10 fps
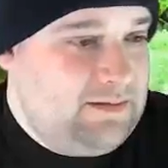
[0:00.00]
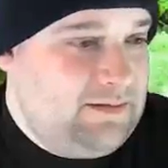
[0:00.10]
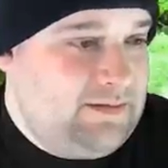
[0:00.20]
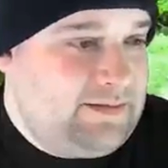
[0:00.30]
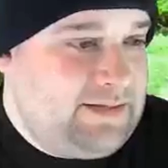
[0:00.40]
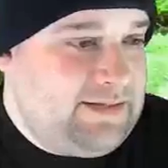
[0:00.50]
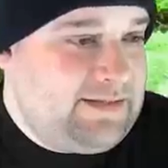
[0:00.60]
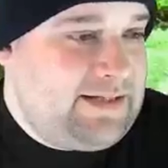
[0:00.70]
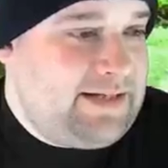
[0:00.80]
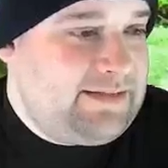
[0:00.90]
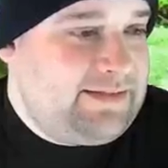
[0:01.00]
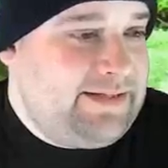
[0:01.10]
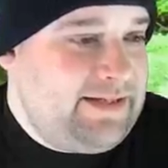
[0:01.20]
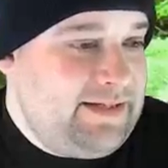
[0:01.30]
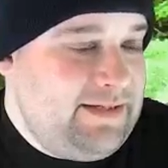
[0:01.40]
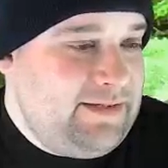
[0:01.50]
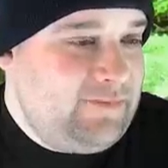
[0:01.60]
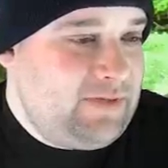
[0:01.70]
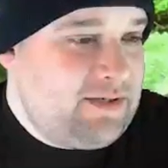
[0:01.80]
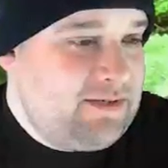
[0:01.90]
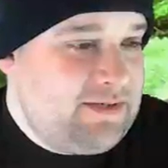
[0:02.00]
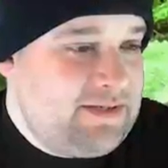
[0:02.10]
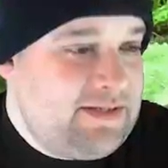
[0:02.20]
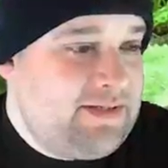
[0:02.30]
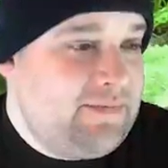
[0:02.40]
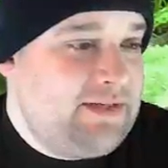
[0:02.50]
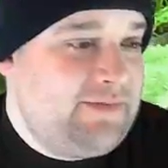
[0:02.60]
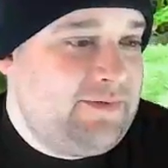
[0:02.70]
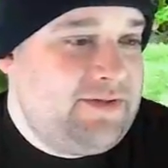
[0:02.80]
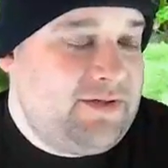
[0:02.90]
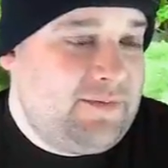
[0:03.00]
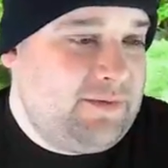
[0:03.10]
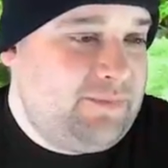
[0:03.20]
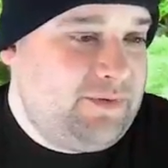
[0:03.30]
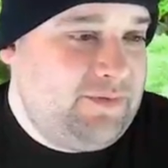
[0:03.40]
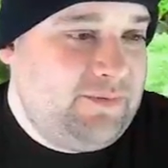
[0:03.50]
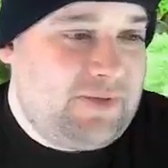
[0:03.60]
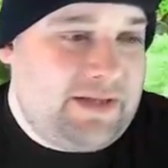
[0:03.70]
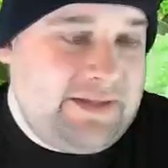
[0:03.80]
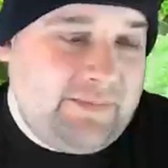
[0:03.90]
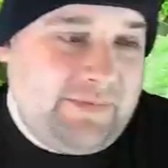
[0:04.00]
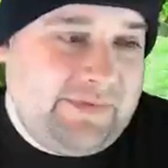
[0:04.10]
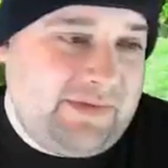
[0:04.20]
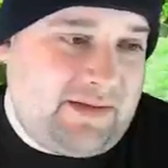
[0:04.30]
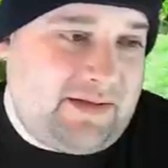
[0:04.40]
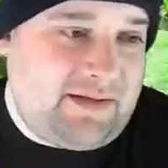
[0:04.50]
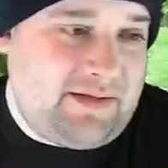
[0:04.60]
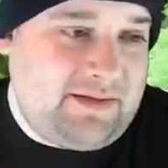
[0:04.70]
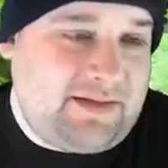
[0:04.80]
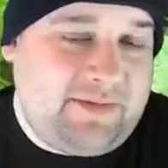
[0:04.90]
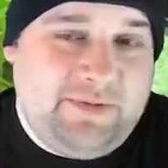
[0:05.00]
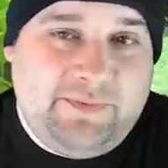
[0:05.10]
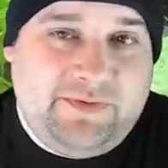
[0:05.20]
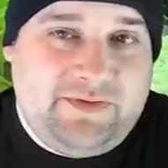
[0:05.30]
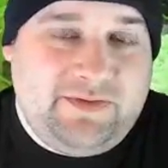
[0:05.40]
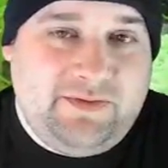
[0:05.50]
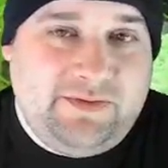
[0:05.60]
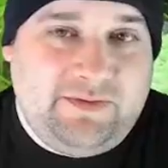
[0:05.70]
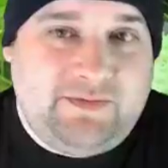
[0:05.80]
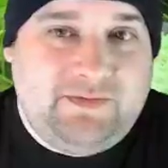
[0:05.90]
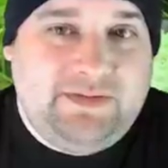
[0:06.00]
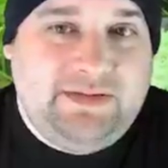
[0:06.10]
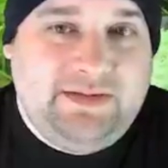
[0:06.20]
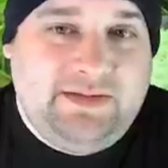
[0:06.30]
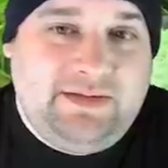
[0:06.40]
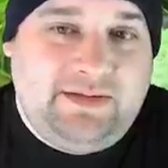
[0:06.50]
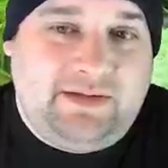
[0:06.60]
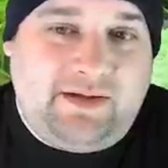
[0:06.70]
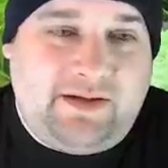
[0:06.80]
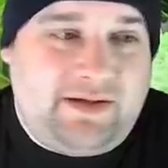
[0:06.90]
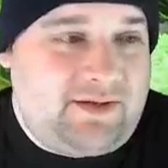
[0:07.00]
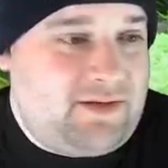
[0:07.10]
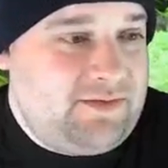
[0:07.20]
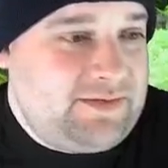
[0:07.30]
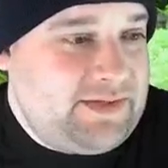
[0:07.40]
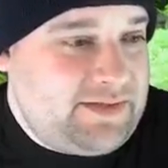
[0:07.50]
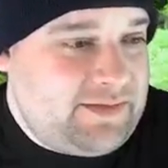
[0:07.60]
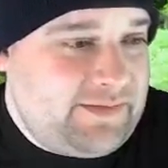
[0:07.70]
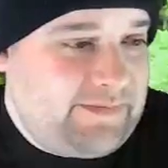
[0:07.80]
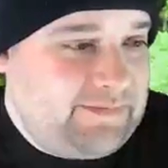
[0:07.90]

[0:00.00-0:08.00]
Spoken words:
Kit Kat Kitty, what are good tank mates for German blue rams? A lot of people do cardinal tetras.